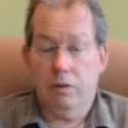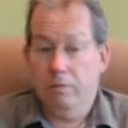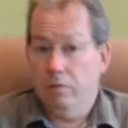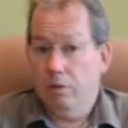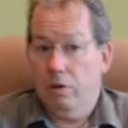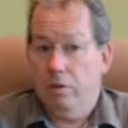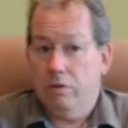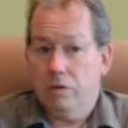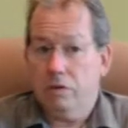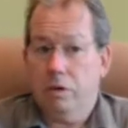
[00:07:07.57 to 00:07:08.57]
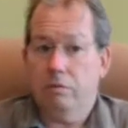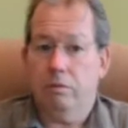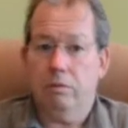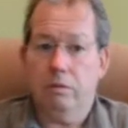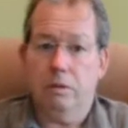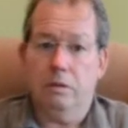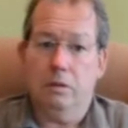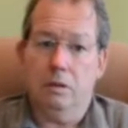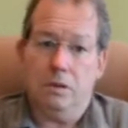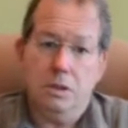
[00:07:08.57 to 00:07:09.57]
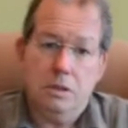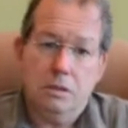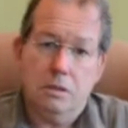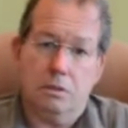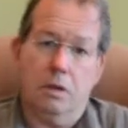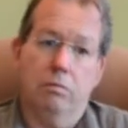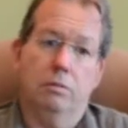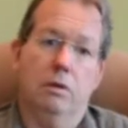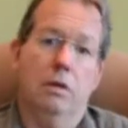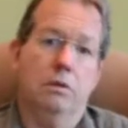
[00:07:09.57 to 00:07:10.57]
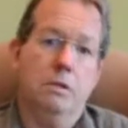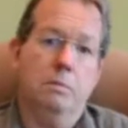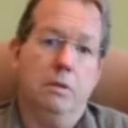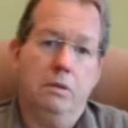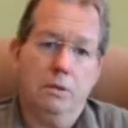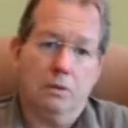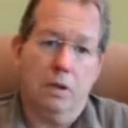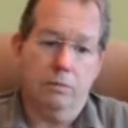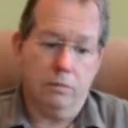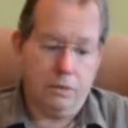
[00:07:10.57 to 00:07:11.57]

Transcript: Therefore, God is grateful, and uh, Jesus is grateful, and the Holy Spirit is grateful.